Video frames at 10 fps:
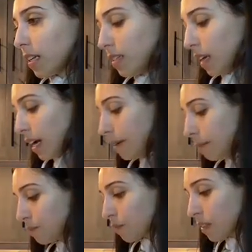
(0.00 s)
that
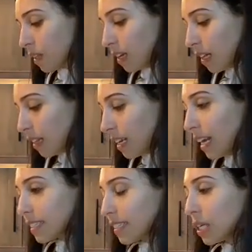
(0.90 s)
aside. The
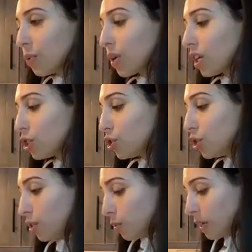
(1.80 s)
next thing we're going to
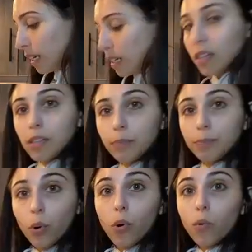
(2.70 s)
do in the
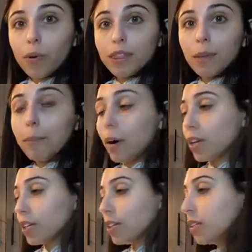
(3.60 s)
bowl with the
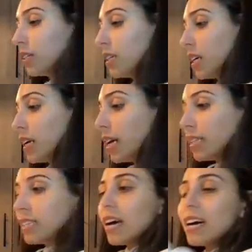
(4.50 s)
butter
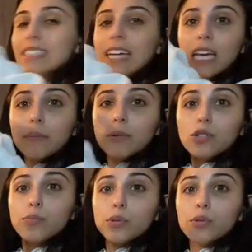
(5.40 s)
is get a
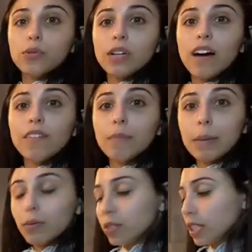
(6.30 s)
tablespoon of
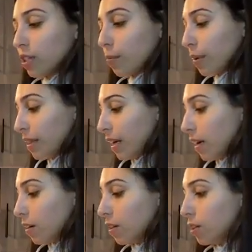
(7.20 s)
maple syrup in
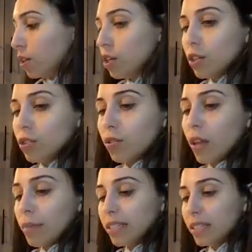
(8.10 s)
there. So
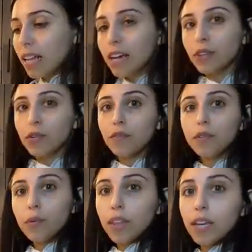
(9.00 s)
let me slide through a
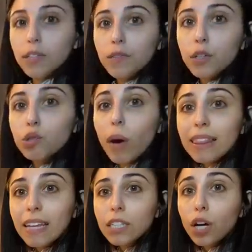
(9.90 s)
few things first. So I
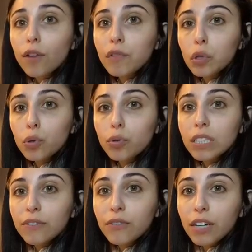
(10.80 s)
linked a few
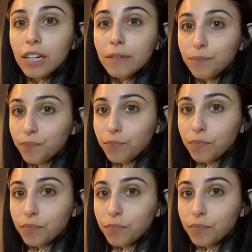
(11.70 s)
different